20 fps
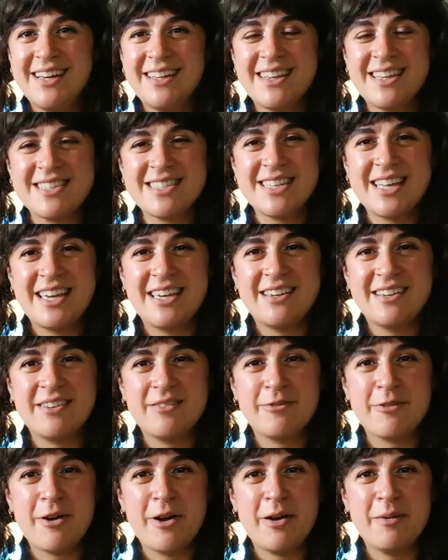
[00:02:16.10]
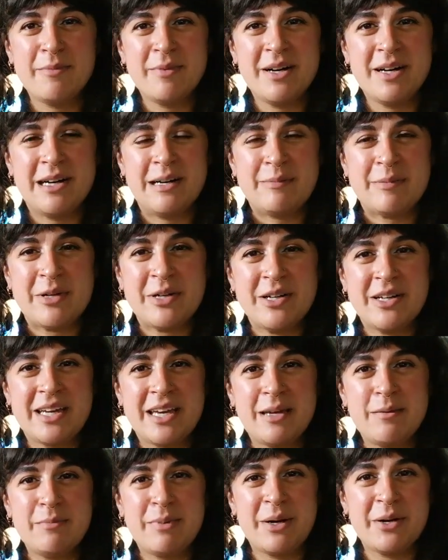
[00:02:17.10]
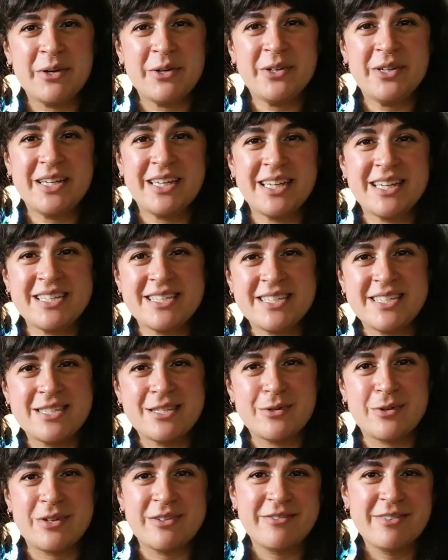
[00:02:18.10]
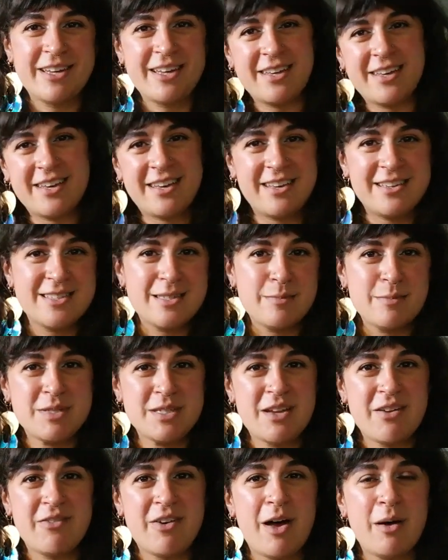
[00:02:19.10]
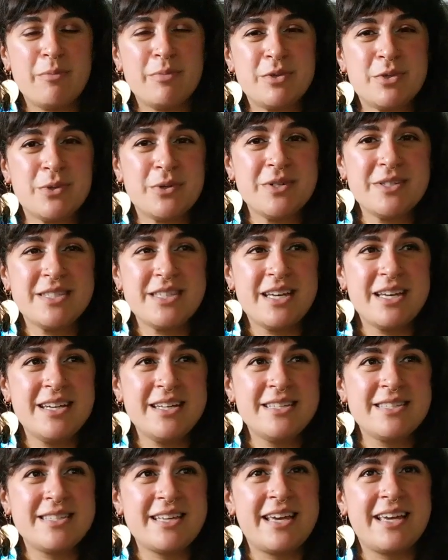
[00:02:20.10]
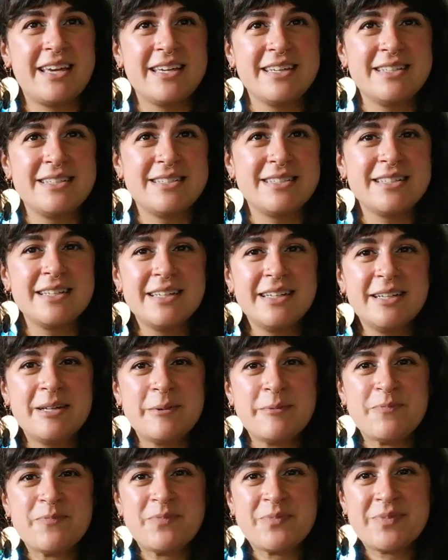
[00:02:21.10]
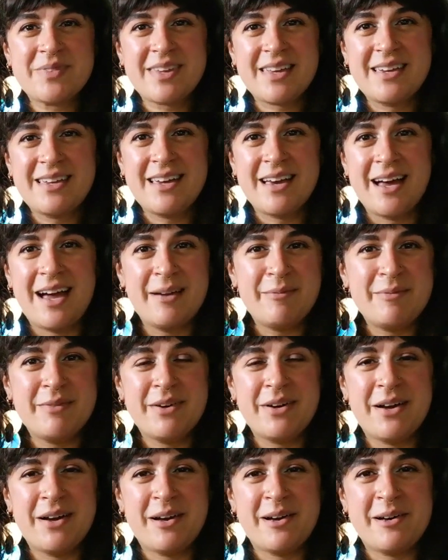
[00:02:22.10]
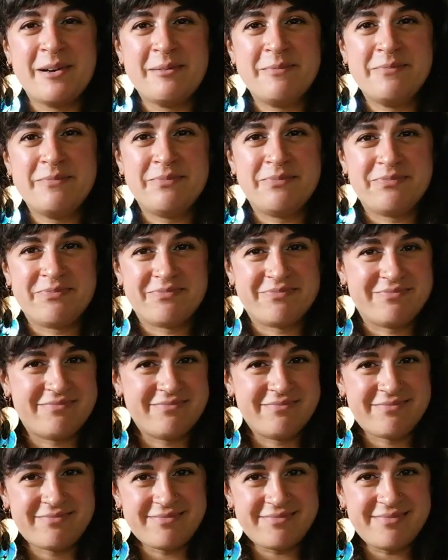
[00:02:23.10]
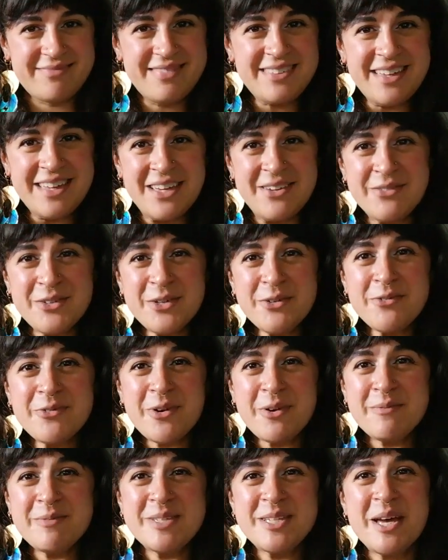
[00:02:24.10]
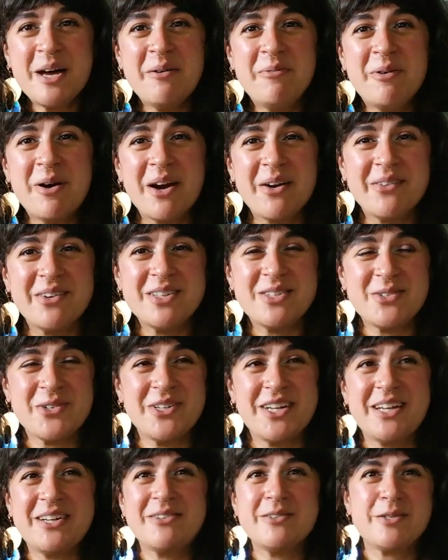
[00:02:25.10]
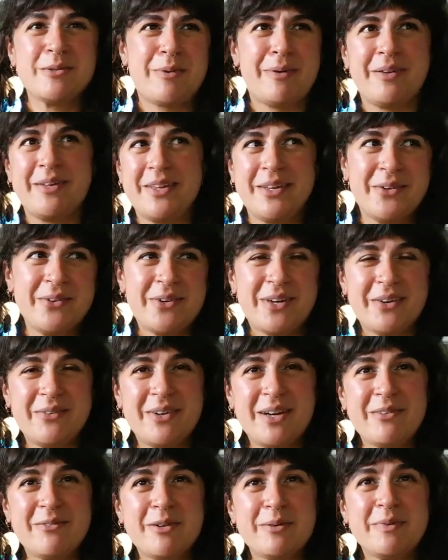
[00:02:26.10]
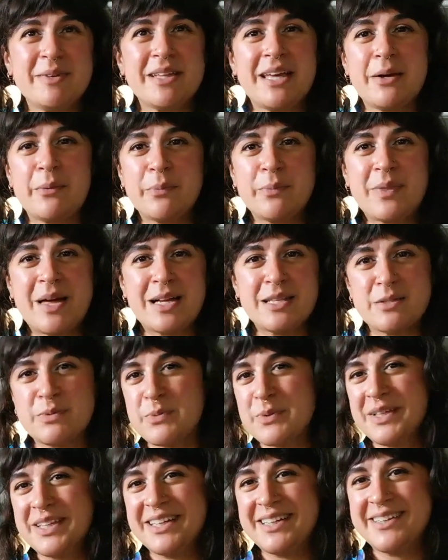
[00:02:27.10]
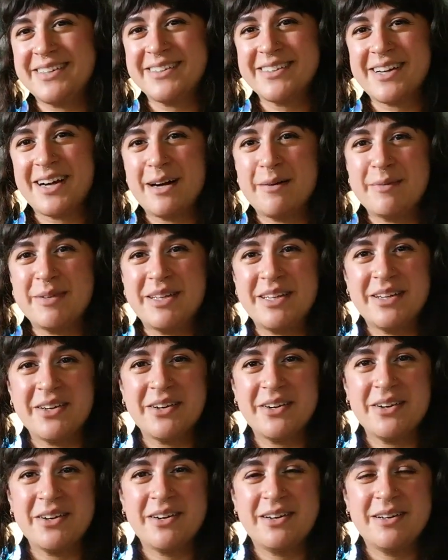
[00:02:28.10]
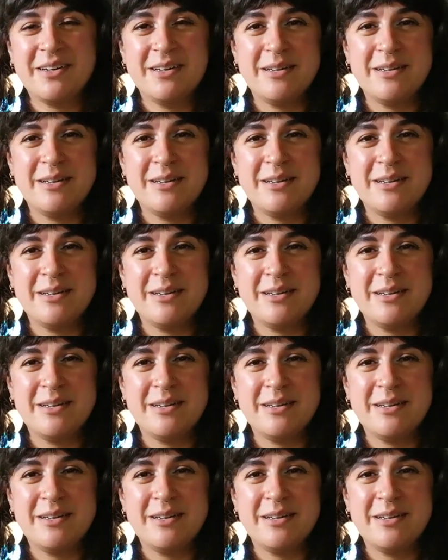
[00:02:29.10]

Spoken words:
That's like from Hurricane Beryl, I guess, is sort of like kicking some stuff up towards us. And yeah, I'm if you're from somewhere with tornadoes, you're probably like, okay, whatever, but like that's really uncommon here.